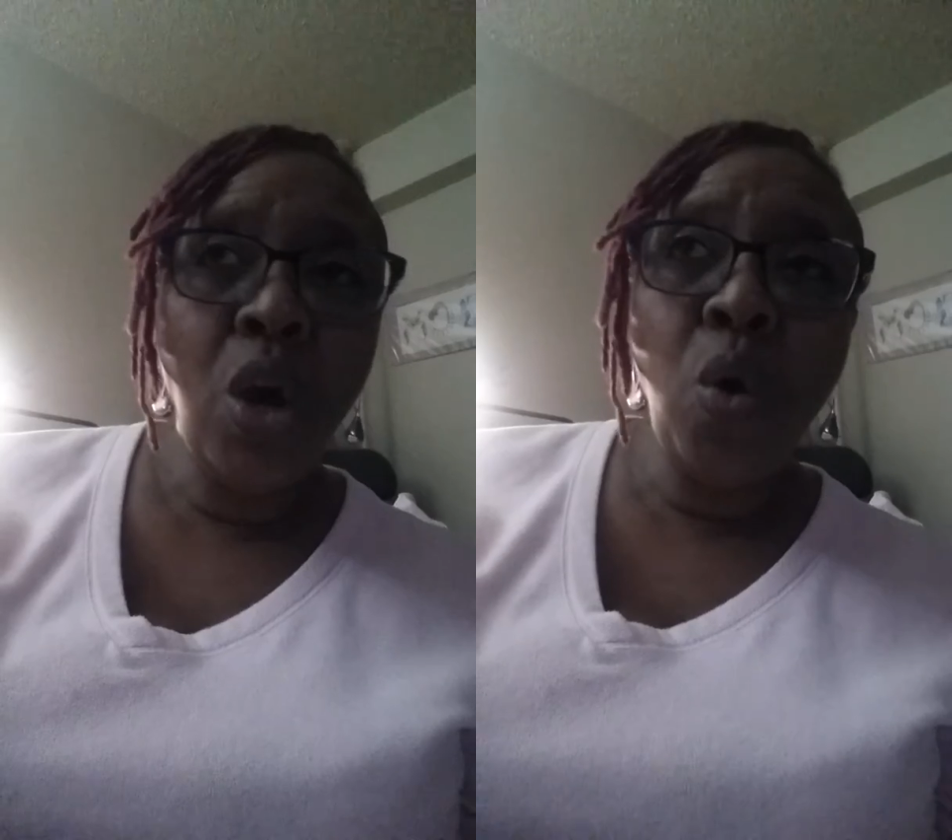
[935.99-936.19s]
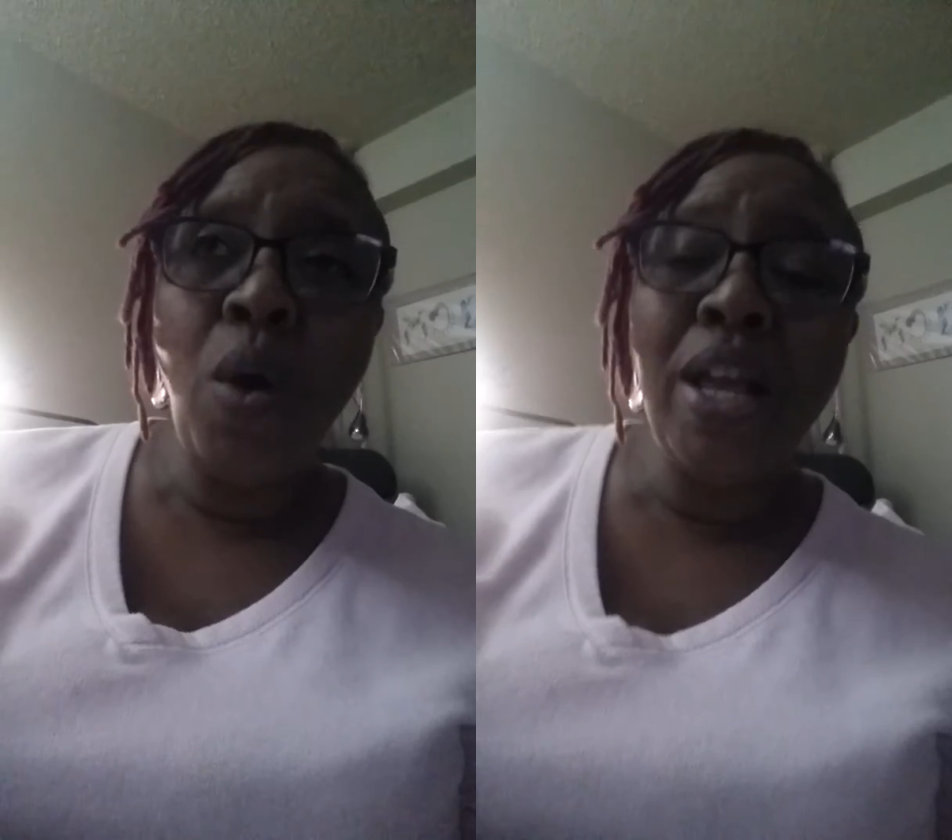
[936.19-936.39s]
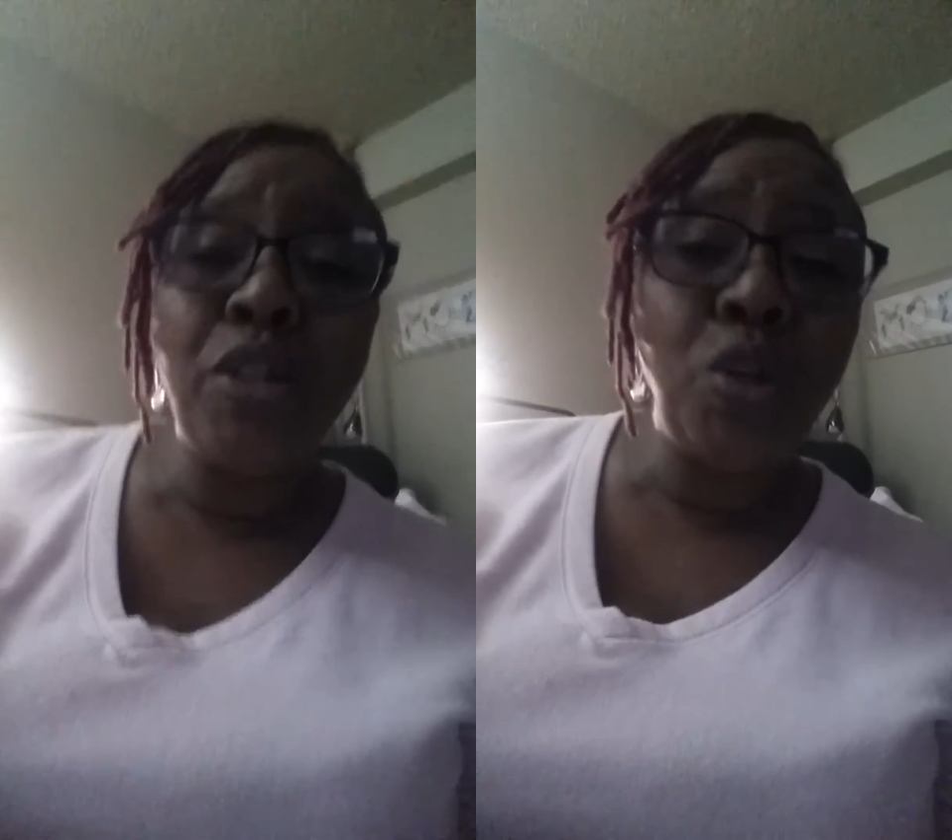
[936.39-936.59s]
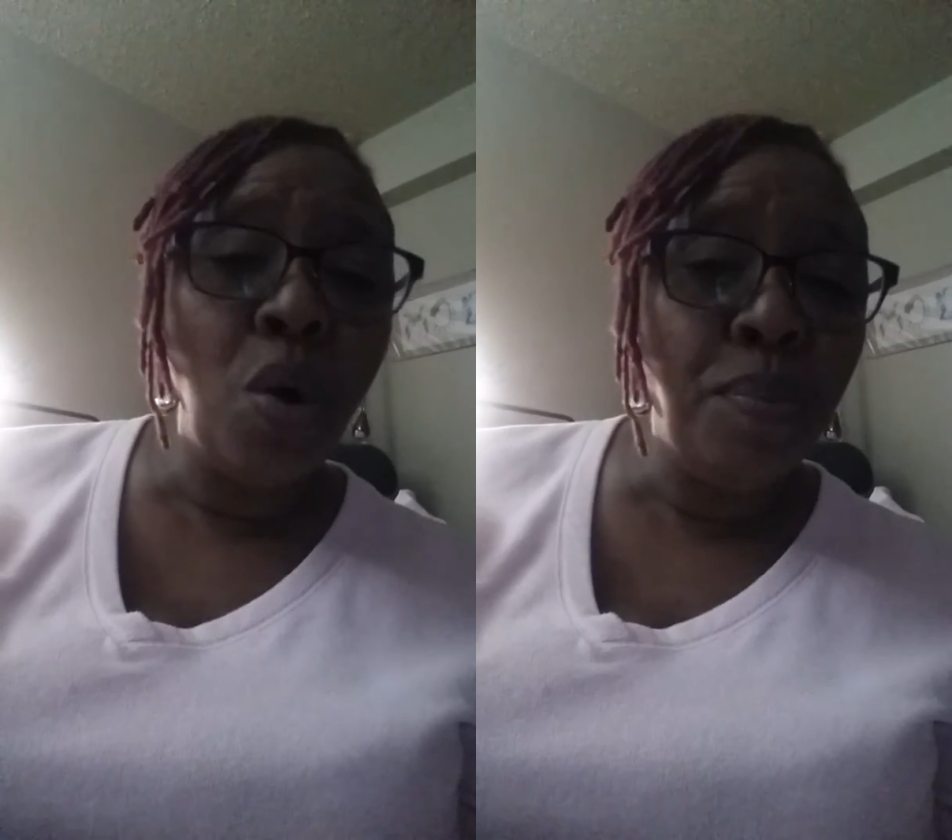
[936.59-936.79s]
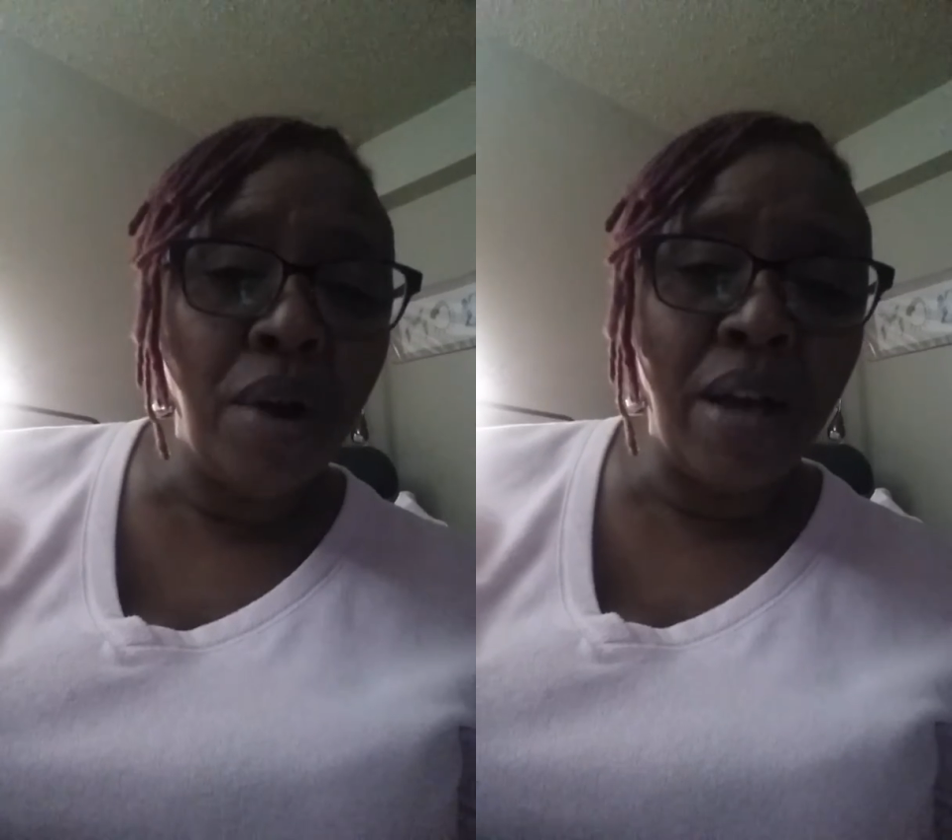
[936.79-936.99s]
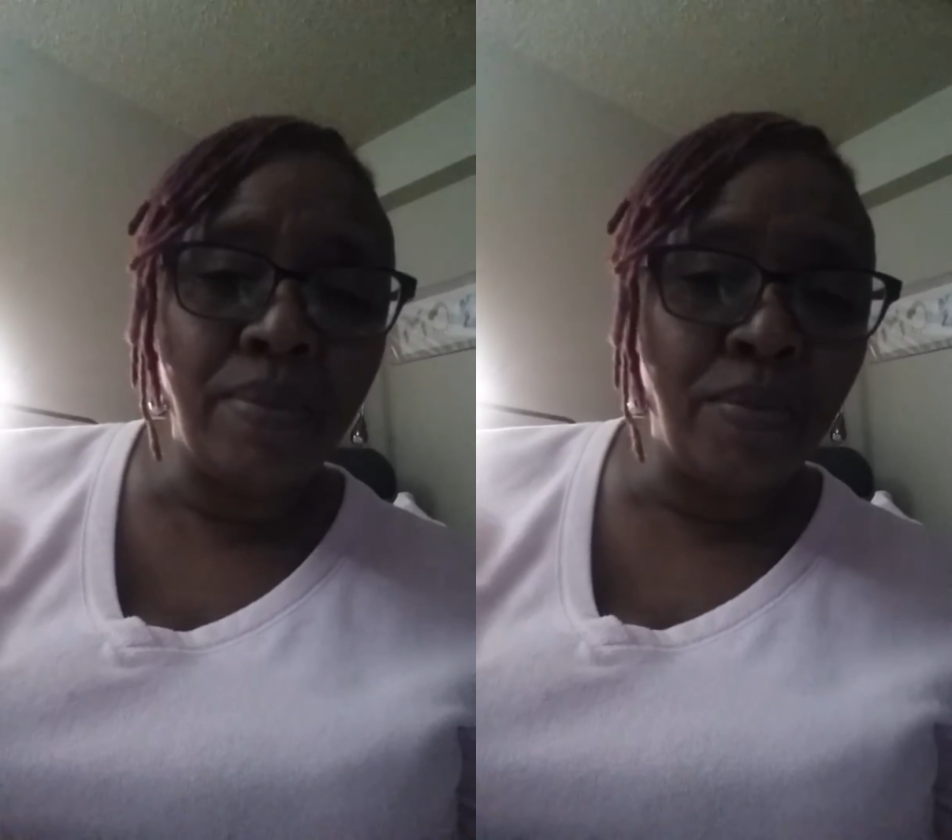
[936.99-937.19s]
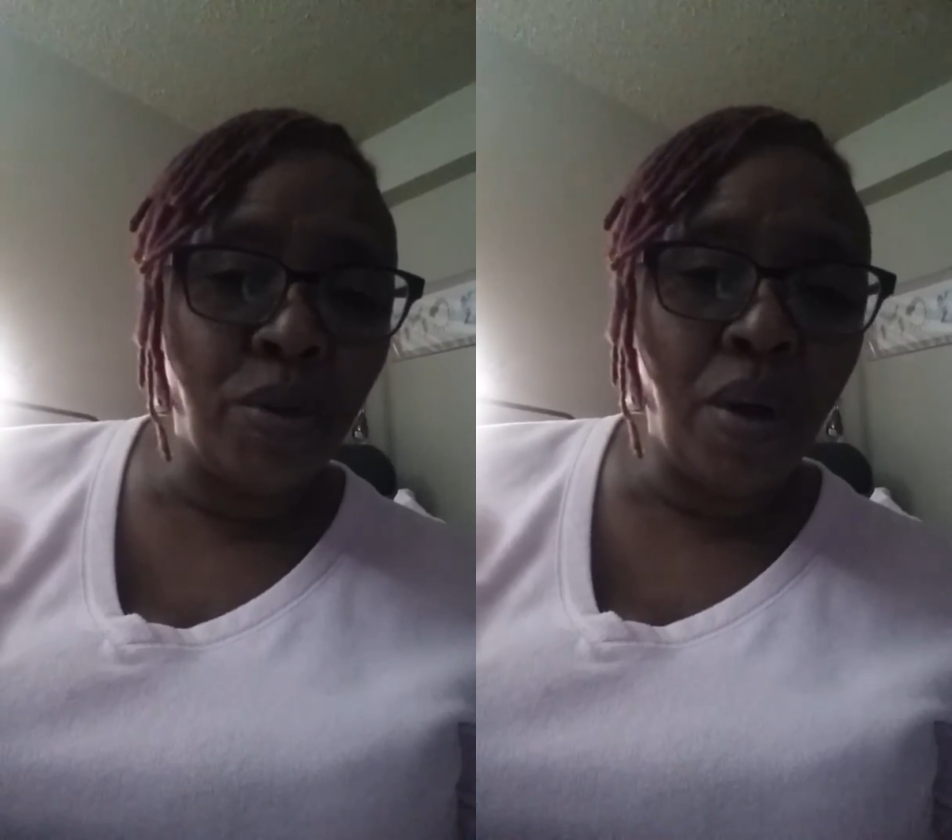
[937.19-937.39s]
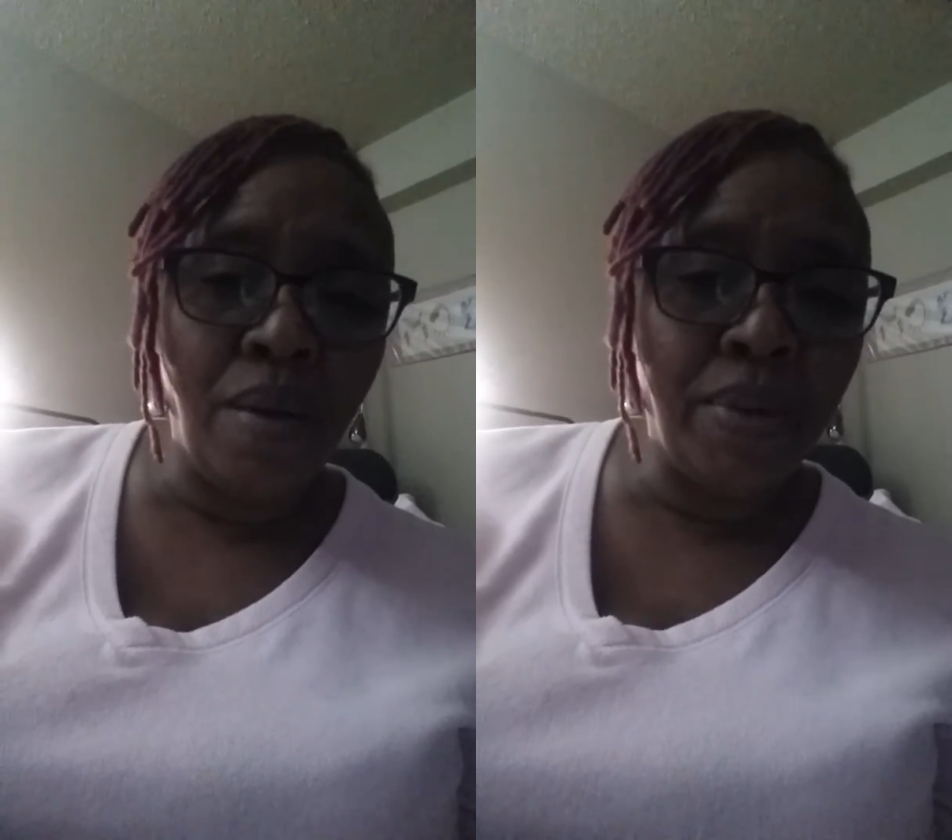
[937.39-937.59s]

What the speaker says: who has no problem